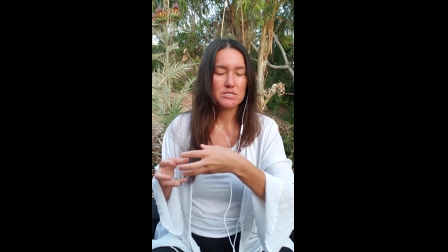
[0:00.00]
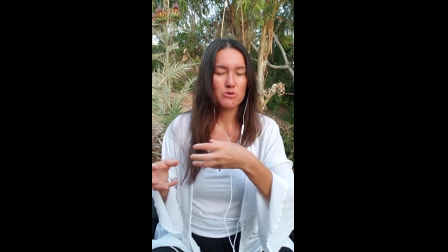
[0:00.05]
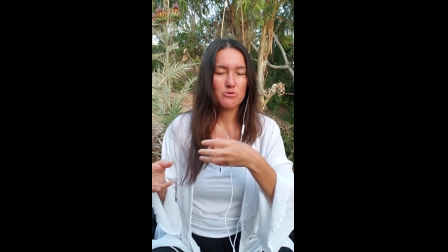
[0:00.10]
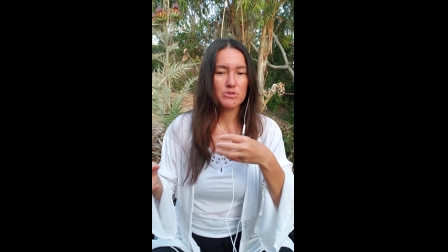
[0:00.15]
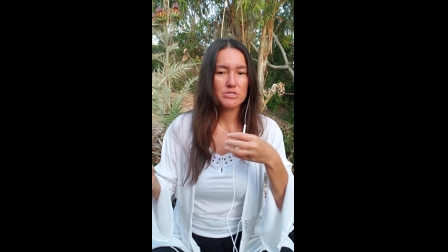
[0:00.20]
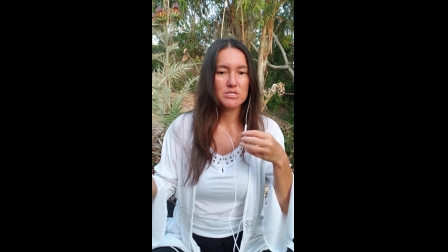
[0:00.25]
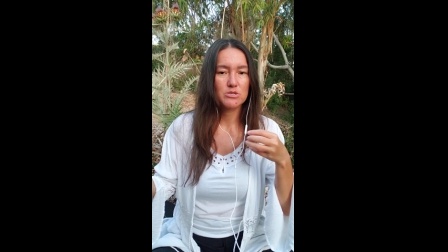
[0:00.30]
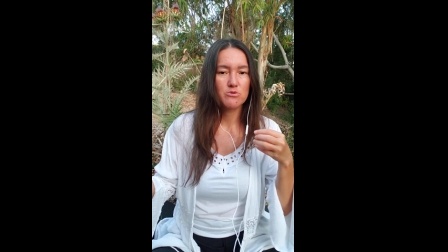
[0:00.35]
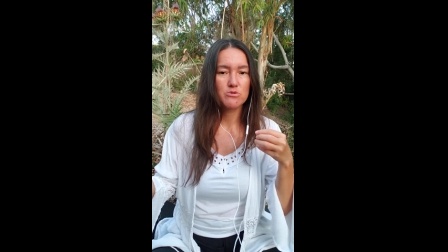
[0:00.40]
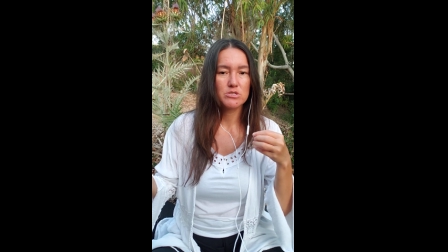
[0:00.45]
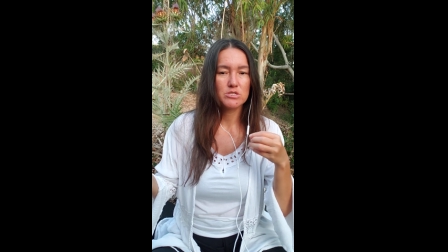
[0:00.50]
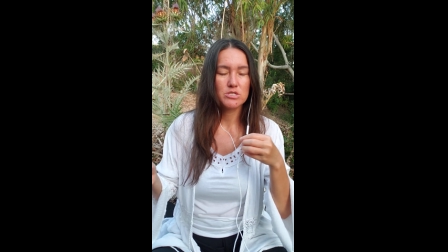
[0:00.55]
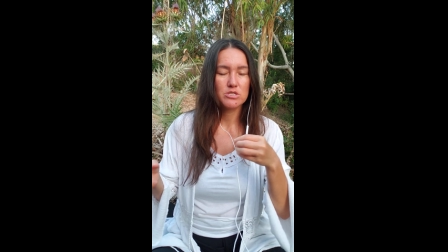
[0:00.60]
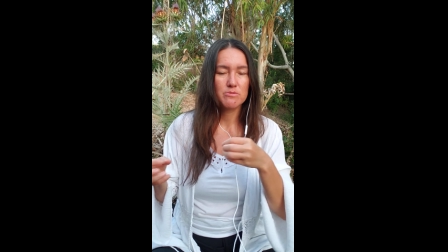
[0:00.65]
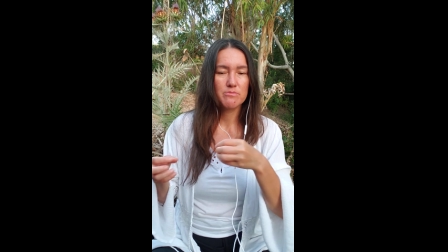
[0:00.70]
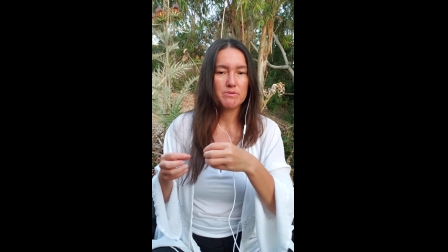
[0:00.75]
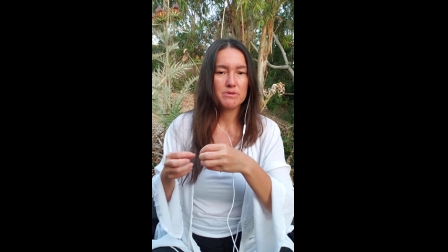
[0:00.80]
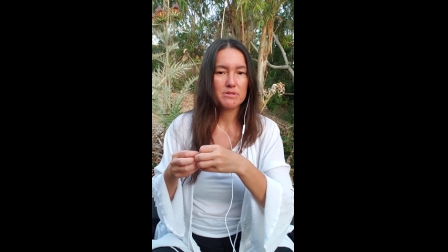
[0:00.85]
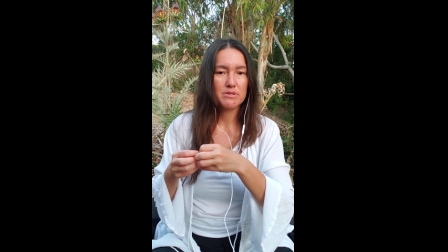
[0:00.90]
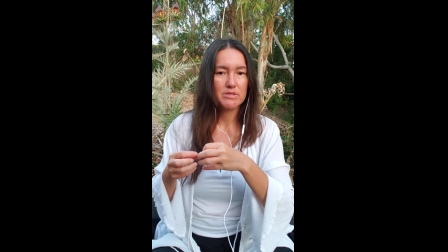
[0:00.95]
So it's going
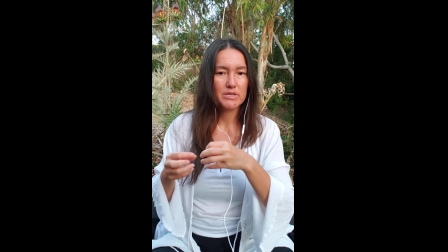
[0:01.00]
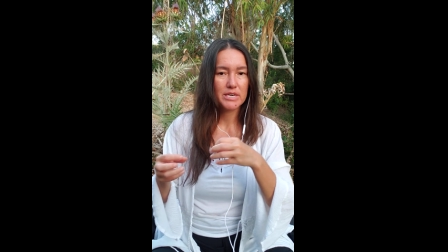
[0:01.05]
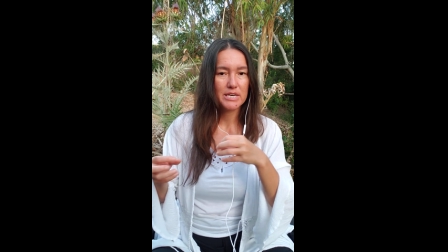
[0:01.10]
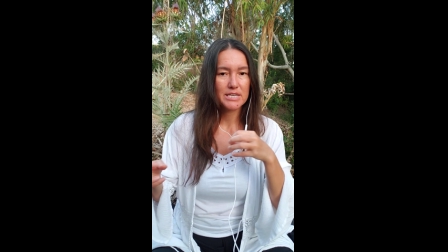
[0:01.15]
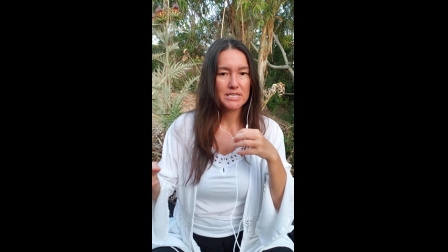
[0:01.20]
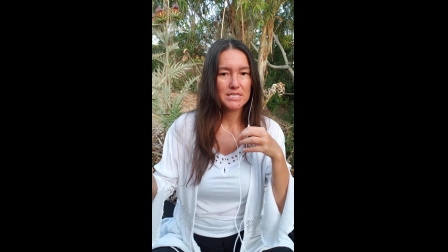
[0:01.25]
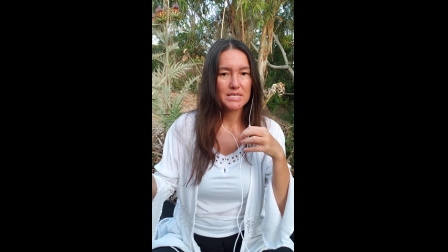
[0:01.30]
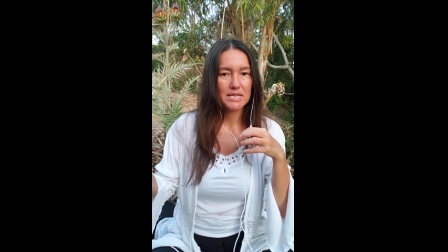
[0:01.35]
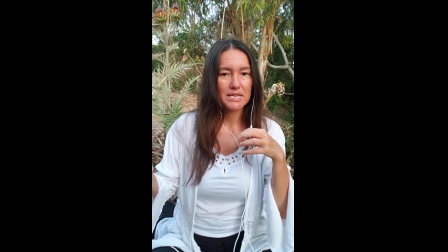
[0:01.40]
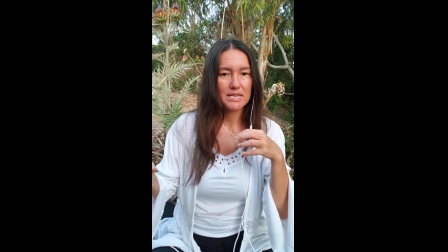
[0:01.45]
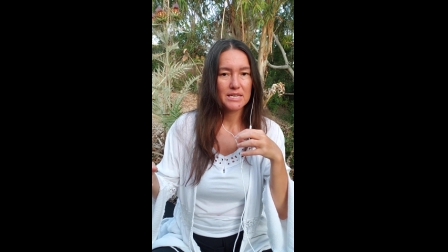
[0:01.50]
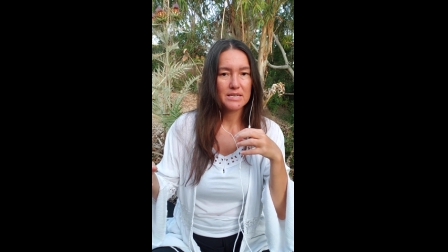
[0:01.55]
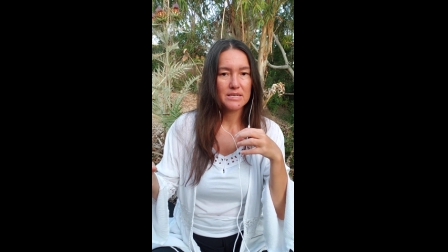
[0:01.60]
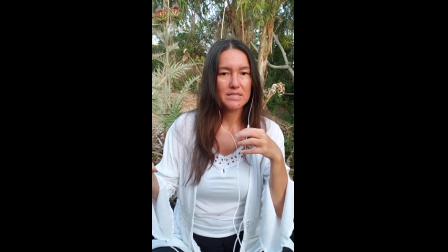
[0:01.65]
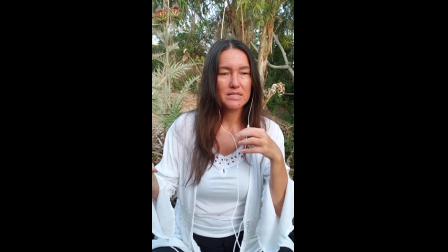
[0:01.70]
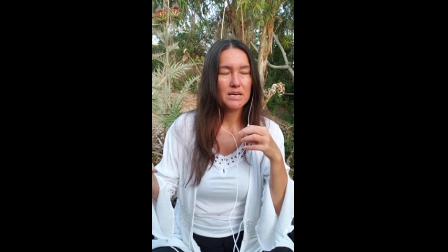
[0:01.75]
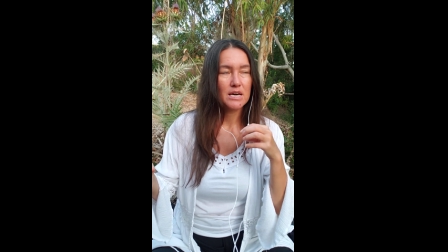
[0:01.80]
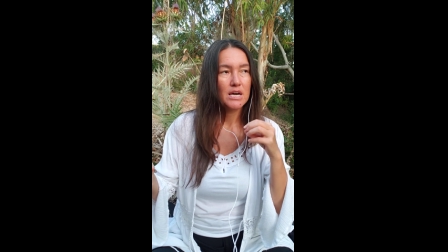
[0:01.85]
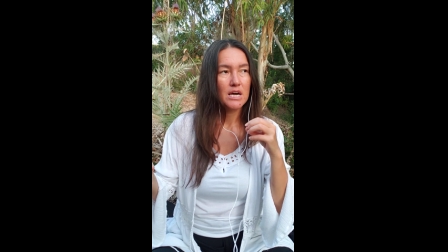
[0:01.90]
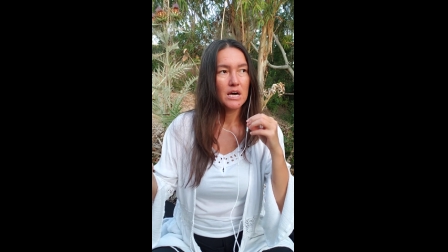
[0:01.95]
to be linked
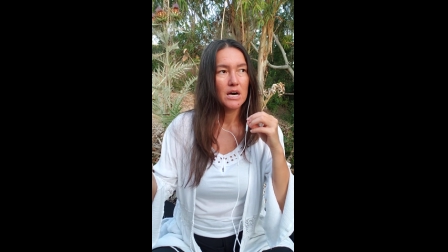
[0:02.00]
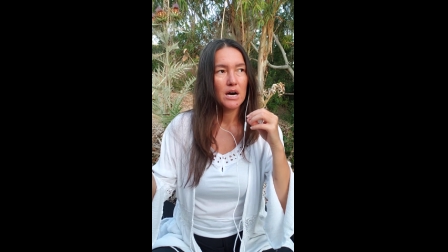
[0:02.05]
in